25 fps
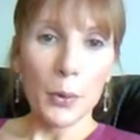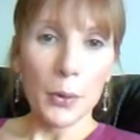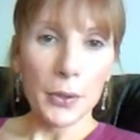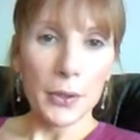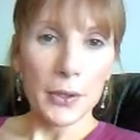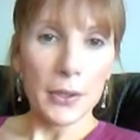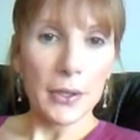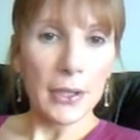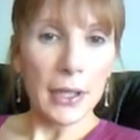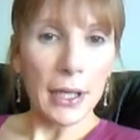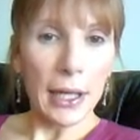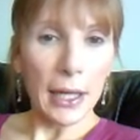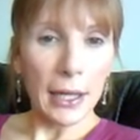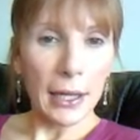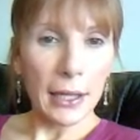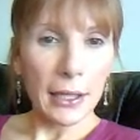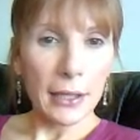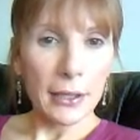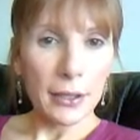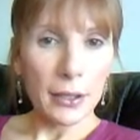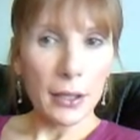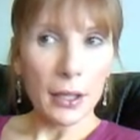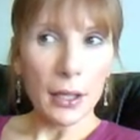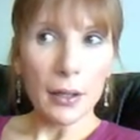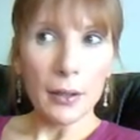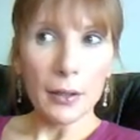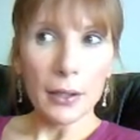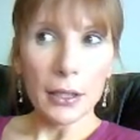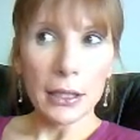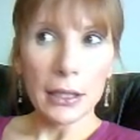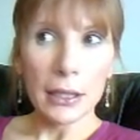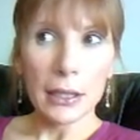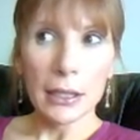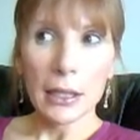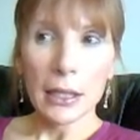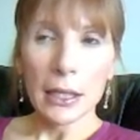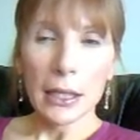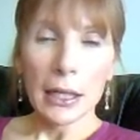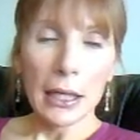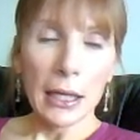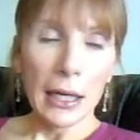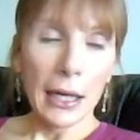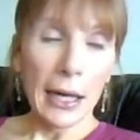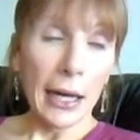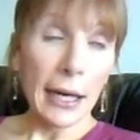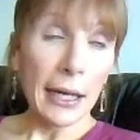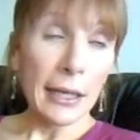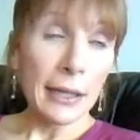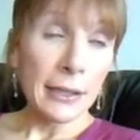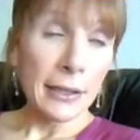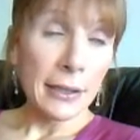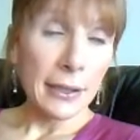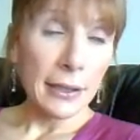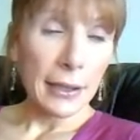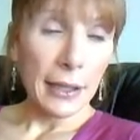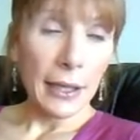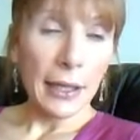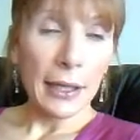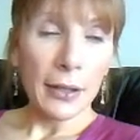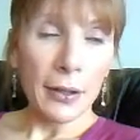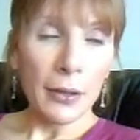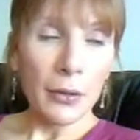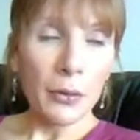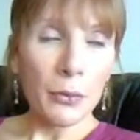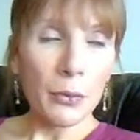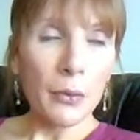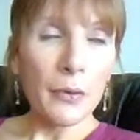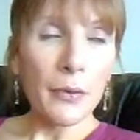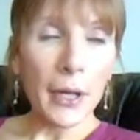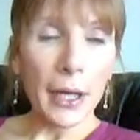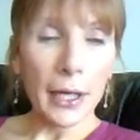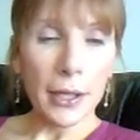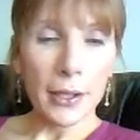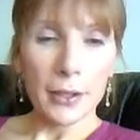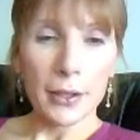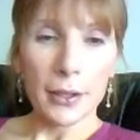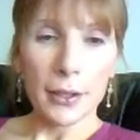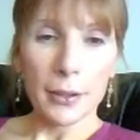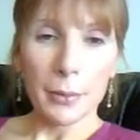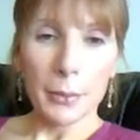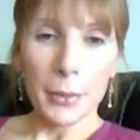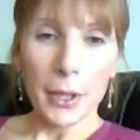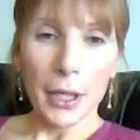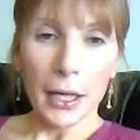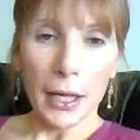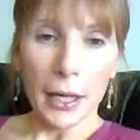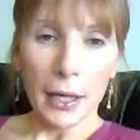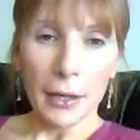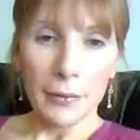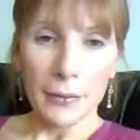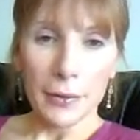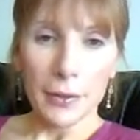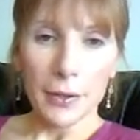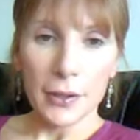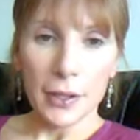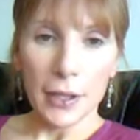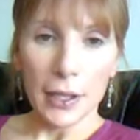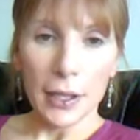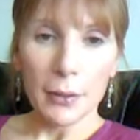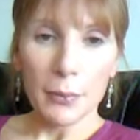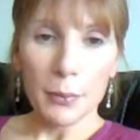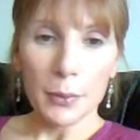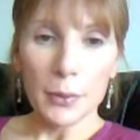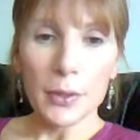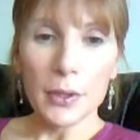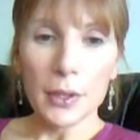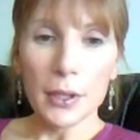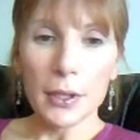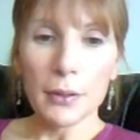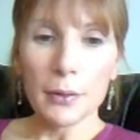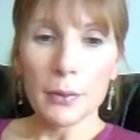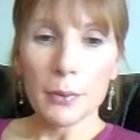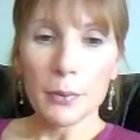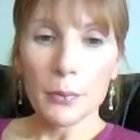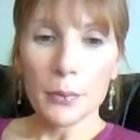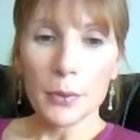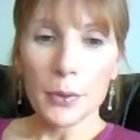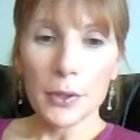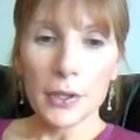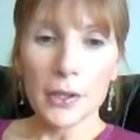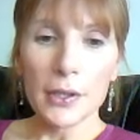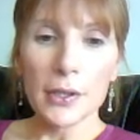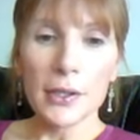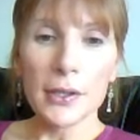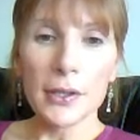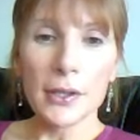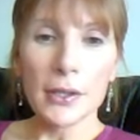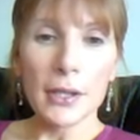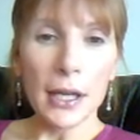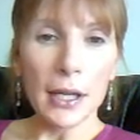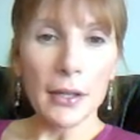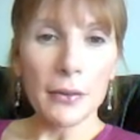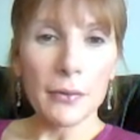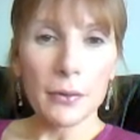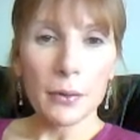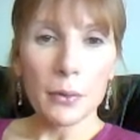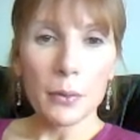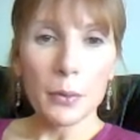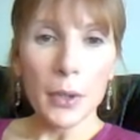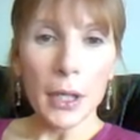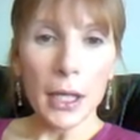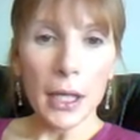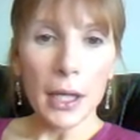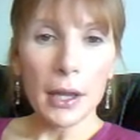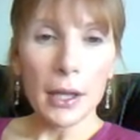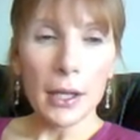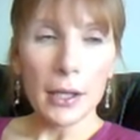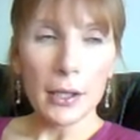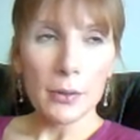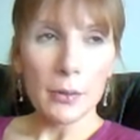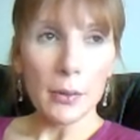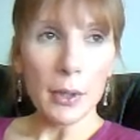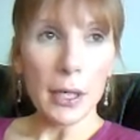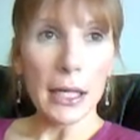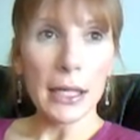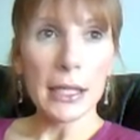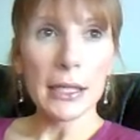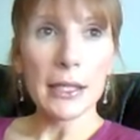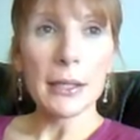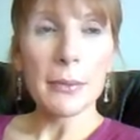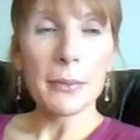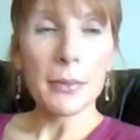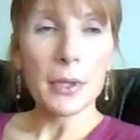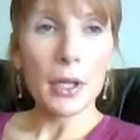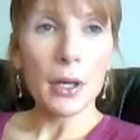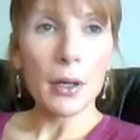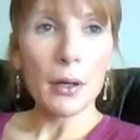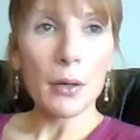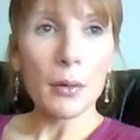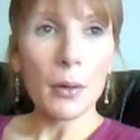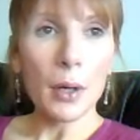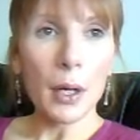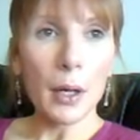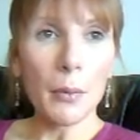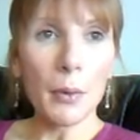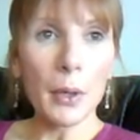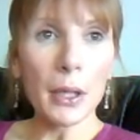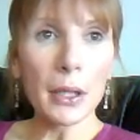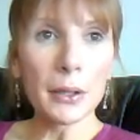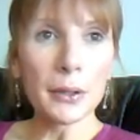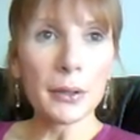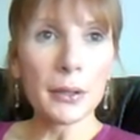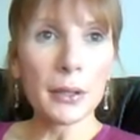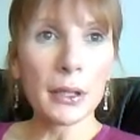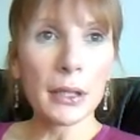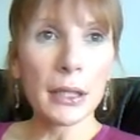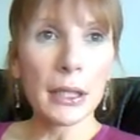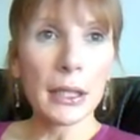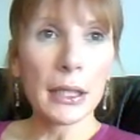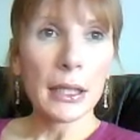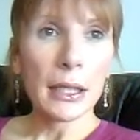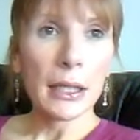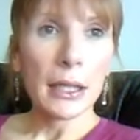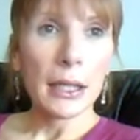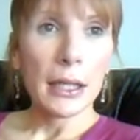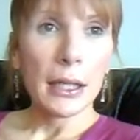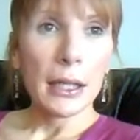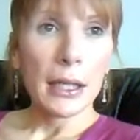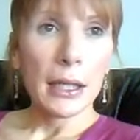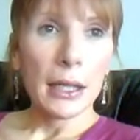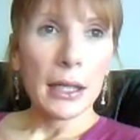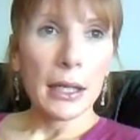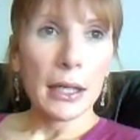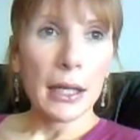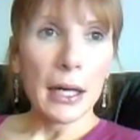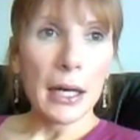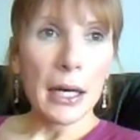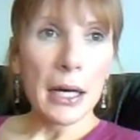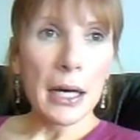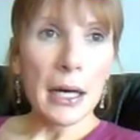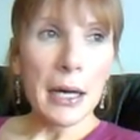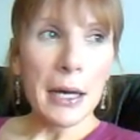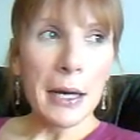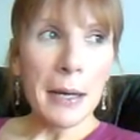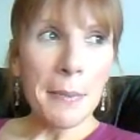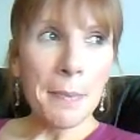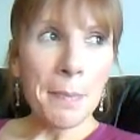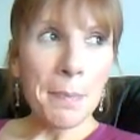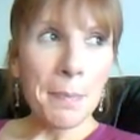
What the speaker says: really test the waters, see how things are going, and on reflection, I have to say it was a successful week. Things really seemed to go quite well.